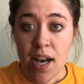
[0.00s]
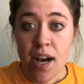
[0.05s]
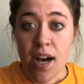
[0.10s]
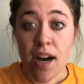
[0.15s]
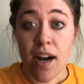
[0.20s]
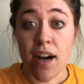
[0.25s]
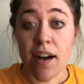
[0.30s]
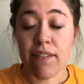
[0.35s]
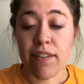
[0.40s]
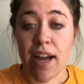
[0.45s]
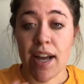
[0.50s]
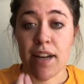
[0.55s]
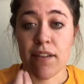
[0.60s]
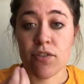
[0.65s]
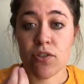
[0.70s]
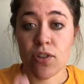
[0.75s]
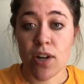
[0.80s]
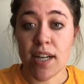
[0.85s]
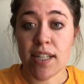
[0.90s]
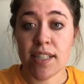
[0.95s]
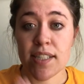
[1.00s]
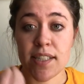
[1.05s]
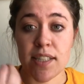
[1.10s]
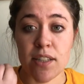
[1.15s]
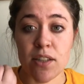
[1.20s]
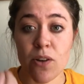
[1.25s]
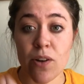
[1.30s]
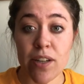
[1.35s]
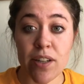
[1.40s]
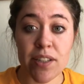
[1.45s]
of kind of trust
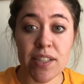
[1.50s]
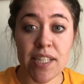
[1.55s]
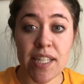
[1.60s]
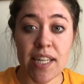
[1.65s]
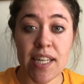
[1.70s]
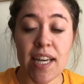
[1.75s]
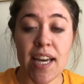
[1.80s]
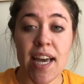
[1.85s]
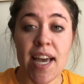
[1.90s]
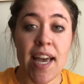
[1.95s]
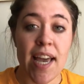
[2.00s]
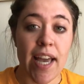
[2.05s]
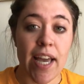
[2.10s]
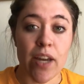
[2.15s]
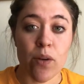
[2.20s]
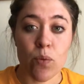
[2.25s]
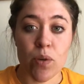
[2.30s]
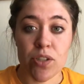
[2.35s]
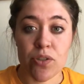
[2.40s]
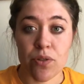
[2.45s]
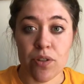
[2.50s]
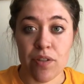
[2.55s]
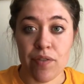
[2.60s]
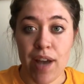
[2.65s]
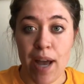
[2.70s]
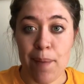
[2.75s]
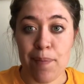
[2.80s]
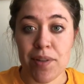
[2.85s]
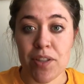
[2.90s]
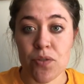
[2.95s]
and loyalty, and what sort of
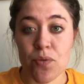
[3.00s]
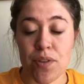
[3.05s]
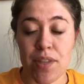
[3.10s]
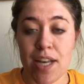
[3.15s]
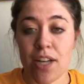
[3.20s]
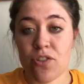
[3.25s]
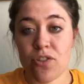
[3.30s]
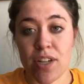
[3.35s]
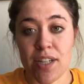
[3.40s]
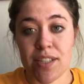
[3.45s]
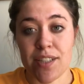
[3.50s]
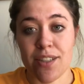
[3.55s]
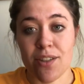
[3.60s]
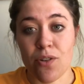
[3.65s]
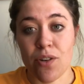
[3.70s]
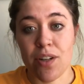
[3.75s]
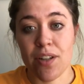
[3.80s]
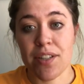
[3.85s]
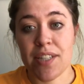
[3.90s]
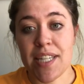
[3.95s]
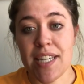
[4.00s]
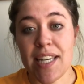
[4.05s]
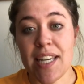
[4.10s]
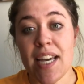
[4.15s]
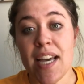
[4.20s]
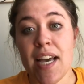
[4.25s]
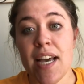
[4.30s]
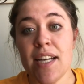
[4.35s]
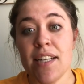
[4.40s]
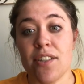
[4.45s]
happens when that trust and loyalty
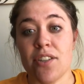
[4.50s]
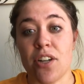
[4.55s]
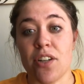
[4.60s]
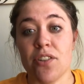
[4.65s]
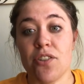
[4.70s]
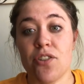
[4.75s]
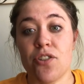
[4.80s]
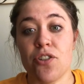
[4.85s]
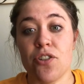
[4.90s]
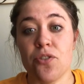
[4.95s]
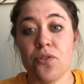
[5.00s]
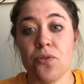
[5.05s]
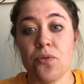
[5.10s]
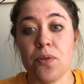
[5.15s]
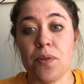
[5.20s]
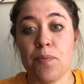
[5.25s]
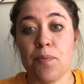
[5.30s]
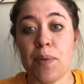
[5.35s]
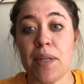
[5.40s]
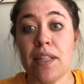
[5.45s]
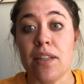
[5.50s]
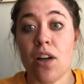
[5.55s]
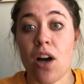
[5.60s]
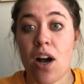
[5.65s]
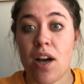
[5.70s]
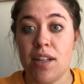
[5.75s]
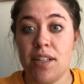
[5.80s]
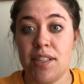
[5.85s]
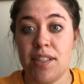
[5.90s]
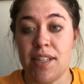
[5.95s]
starts to be
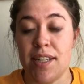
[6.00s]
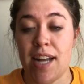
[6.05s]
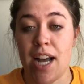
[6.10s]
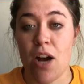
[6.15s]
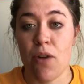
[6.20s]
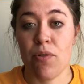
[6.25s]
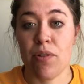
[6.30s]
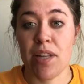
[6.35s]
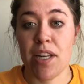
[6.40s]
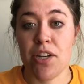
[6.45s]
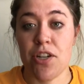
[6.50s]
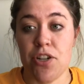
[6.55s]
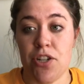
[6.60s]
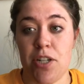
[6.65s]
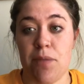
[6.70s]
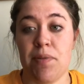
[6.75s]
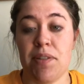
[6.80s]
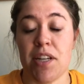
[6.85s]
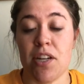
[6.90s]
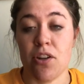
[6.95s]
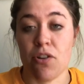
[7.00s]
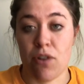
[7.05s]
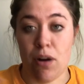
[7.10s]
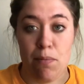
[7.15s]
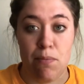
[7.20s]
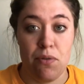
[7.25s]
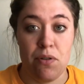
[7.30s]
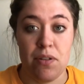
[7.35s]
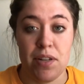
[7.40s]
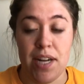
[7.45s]
lost, and how relationships can
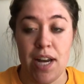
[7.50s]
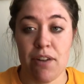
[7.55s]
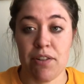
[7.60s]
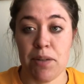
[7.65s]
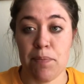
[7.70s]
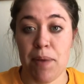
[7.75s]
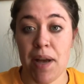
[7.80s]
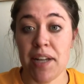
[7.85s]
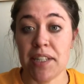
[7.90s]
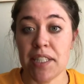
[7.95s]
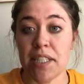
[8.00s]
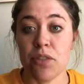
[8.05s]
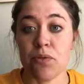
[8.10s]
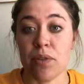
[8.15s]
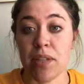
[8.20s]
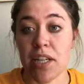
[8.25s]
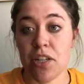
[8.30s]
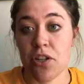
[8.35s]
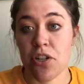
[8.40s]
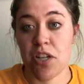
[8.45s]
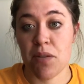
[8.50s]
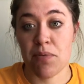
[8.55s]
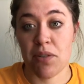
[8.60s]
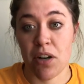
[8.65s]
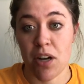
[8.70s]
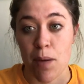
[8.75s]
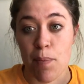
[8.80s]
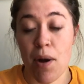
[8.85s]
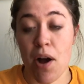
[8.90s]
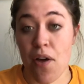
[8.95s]
crumble, and how dependent relationships
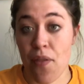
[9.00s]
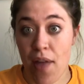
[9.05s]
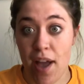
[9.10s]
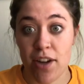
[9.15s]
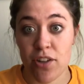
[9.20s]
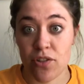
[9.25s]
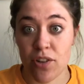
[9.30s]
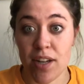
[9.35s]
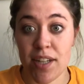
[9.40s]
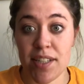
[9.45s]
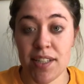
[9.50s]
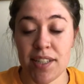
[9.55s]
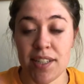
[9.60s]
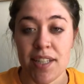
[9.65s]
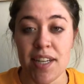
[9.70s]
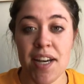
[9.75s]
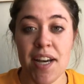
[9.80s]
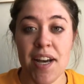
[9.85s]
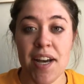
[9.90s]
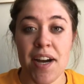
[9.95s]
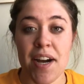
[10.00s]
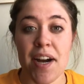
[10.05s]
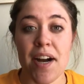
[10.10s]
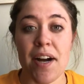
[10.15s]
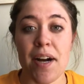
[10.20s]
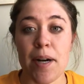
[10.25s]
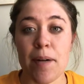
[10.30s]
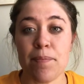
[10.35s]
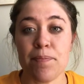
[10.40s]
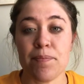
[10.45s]
are upon that trust,
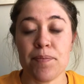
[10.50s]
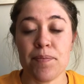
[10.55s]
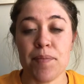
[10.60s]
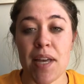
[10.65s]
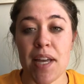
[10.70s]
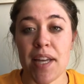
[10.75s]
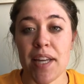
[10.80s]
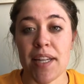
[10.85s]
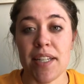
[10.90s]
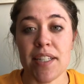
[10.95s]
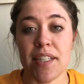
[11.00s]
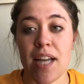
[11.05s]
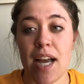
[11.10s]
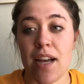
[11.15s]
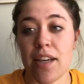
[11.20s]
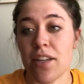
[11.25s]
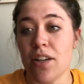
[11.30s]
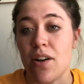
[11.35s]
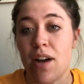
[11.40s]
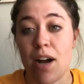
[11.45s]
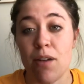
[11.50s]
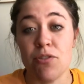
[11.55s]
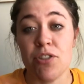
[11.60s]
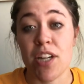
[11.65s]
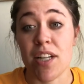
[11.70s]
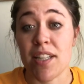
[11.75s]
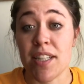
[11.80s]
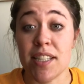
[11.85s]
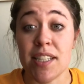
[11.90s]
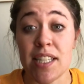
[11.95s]
and how
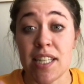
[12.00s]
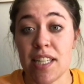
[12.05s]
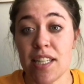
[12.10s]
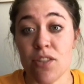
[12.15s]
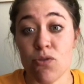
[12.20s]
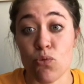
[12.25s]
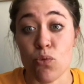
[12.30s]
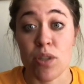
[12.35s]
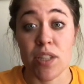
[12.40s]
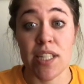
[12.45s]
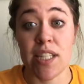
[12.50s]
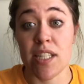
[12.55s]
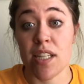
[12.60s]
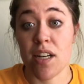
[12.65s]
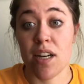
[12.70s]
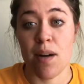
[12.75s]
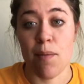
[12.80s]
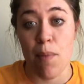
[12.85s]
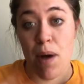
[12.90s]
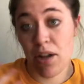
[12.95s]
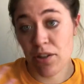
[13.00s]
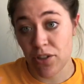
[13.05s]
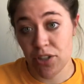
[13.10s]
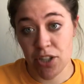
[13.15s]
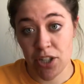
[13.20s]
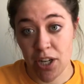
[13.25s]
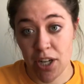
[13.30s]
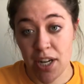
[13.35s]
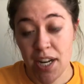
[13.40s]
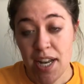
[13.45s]
jealousy is really a
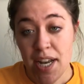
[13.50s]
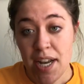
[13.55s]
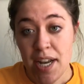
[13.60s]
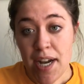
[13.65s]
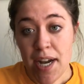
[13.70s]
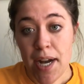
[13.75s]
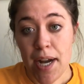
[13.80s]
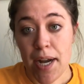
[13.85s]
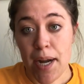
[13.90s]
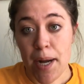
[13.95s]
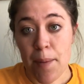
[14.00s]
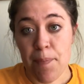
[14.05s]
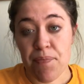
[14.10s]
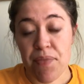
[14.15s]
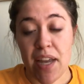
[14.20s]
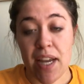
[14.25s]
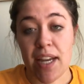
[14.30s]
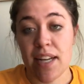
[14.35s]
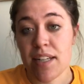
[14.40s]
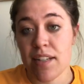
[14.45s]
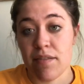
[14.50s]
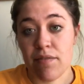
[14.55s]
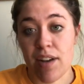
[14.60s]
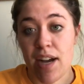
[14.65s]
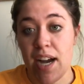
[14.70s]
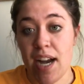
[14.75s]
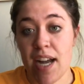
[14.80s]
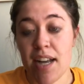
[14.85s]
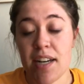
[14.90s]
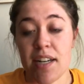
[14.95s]
monster that can
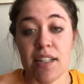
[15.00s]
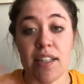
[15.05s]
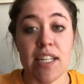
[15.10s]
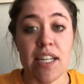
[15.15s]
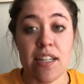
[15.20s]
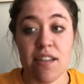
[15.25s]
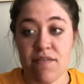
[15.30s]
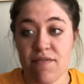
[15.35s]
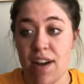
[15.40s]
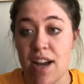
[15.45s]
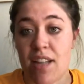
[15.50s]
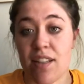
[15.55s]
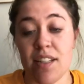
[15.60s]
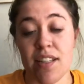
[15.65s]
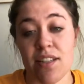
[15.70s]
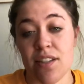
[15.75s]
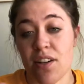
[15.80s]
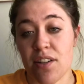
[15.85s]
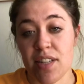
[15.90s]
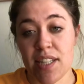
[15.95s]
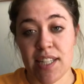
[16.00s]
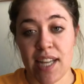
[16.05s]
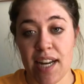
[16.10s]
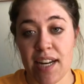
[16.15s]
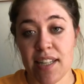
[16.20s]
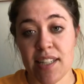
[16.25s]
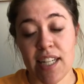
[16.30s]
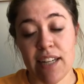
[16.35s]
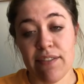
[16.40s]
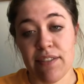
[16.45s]
divide and lead to violence and all this
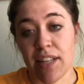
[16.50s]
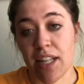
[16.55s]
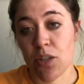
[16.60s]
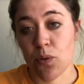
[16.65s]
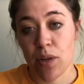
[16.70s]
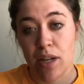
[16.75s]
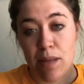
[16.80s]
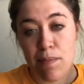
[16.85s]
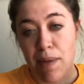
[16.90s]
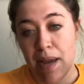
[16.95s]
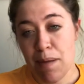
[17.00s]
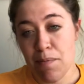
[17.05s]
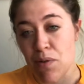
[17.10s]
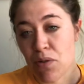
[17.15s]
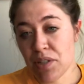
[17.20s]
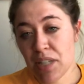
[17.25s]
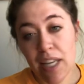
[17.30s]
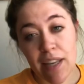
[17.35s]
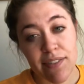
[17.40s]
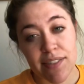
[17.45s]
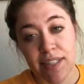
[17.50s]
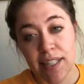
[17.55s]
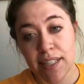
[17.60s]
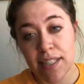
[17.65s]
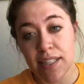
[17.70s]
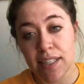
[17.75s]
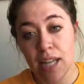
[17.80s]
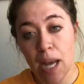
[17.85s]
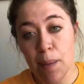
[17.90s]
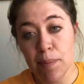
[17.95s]
kind of stuff. And that's one of the main motifs
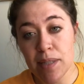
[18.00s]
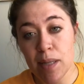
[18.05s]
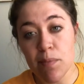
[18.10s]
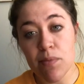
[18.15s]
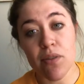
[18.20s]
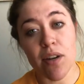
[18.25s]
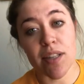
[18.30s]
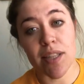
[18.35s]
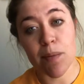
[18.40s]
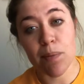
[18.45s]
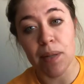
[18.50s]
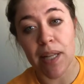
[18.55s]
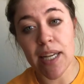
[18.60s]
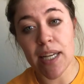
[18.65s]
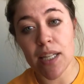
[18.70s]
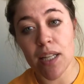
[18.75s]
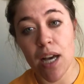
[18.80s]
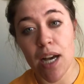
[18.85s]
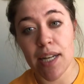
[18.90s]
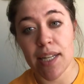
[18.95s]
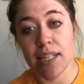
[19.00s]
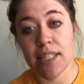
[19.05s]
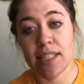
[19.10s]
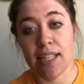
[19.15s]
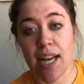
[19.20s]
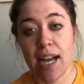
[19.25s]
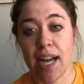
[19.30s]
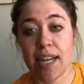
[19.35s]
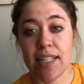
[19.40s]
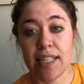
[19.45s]
that comes up throughout the play a lot, is
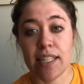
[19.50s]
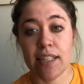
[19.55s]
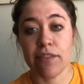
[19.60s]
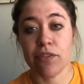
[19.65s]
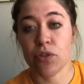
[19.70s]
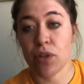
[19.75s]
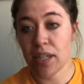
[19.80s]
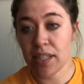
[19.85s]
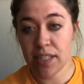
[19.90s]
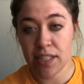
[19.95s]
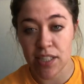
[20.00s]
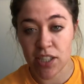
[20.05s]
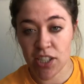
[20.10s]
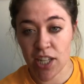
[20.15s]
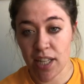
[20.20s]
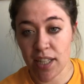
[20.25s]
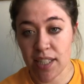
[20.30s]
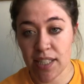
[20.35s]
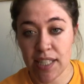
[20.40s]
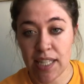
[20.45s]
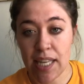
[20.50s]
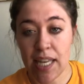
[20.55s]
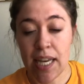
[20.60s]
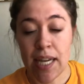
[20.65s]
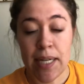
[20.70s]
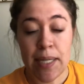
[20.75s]
that idea of trust and jealousy.